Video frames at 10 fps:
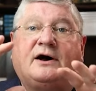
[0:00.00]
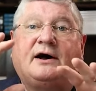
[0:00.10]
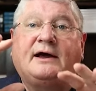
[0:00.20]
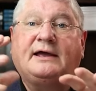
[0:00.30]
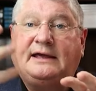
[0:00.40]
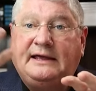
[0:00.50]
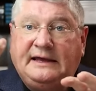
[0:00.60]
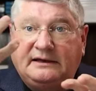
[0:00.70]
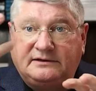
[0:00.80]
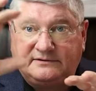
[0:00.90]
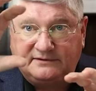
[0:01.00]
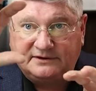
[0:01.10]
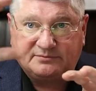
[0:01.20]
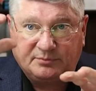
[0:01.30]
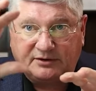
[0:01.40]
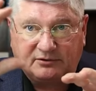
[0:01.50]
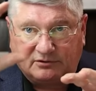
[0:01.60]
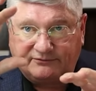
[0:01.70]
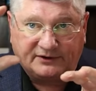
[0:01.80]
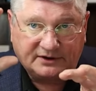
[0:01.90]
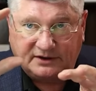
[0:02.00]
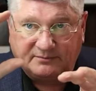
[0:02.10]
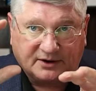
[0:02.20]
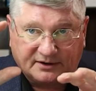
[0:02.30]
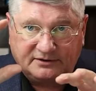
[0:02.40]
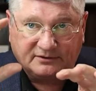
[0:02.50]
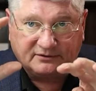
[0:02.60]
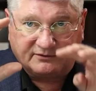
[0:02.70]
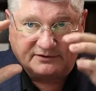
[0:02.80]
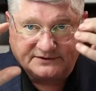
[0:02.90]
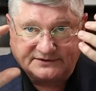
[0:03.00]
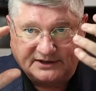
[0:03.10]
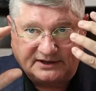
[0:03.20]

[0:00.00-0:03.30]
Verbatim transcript: I eat this big old funky molecule versus I